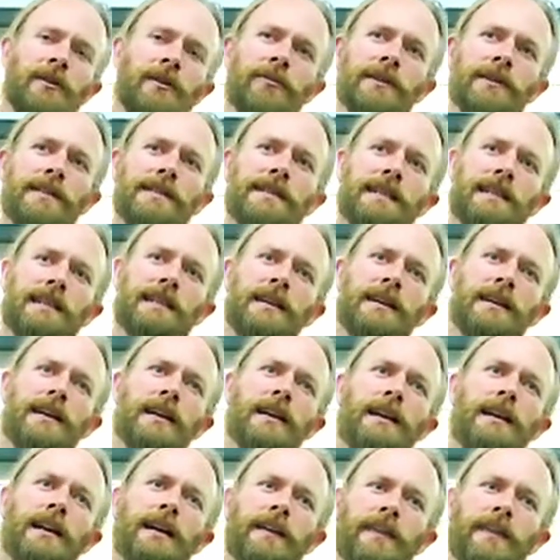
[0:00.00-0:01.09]
what we see
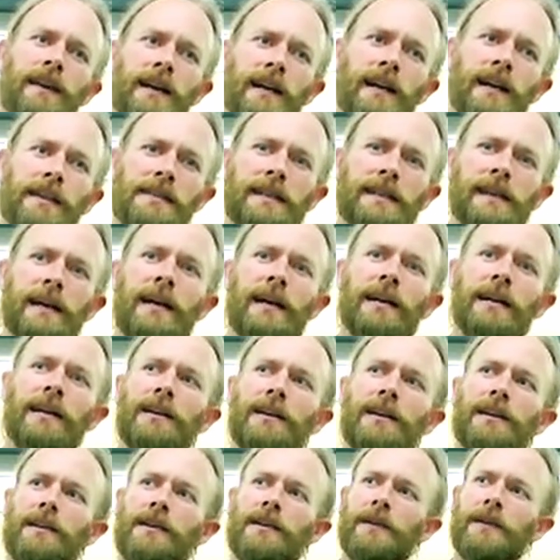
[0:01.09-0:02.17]
in the night sky.
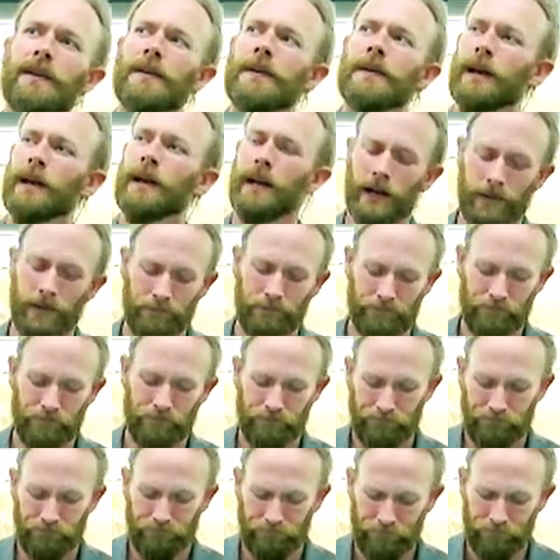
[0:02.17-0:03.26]
I
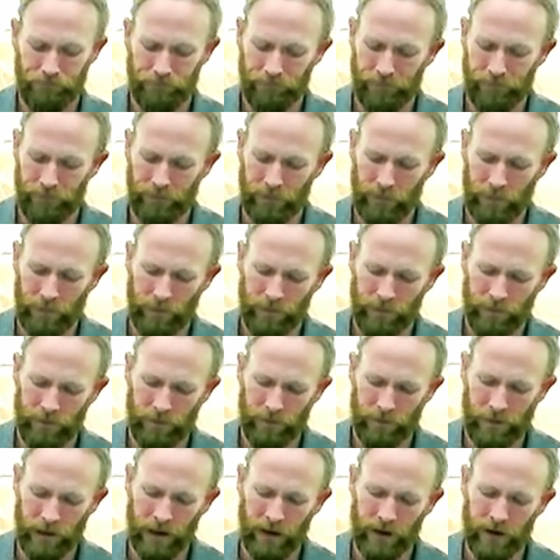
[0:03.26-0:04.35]

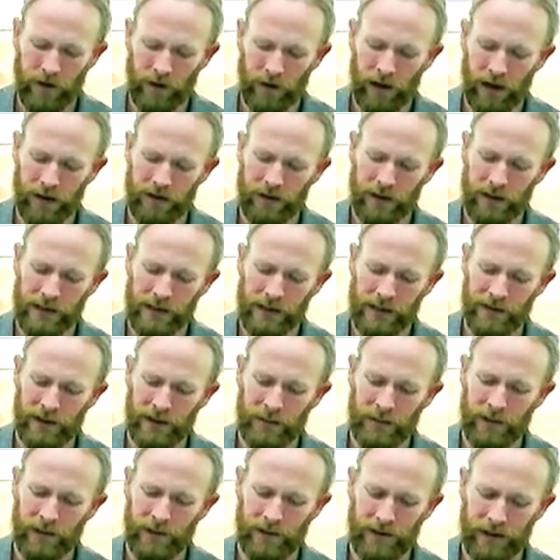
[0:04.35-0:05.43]
don't know. How do you guys feel
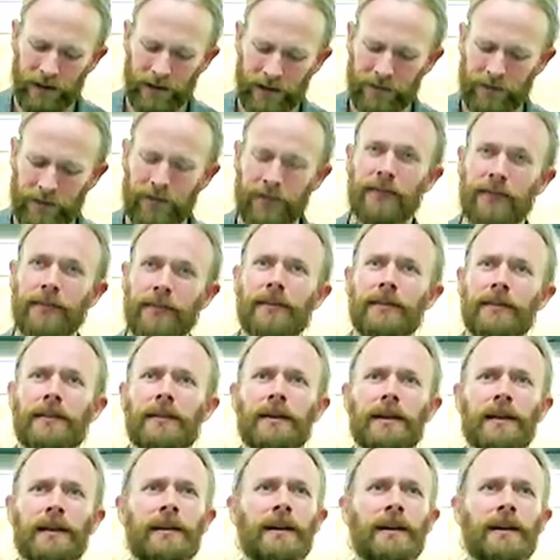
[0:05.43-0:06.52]
about that?
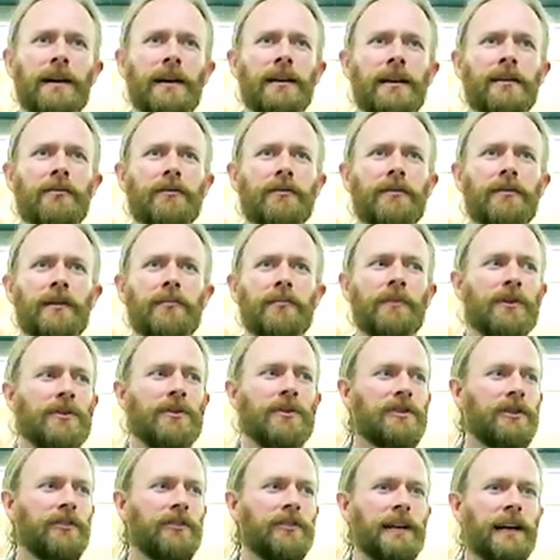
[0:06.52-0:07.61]
Any
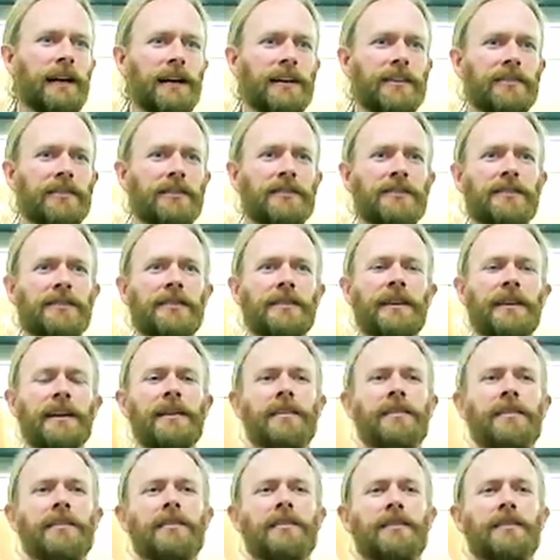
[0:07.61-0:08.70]
emotional reactions to that?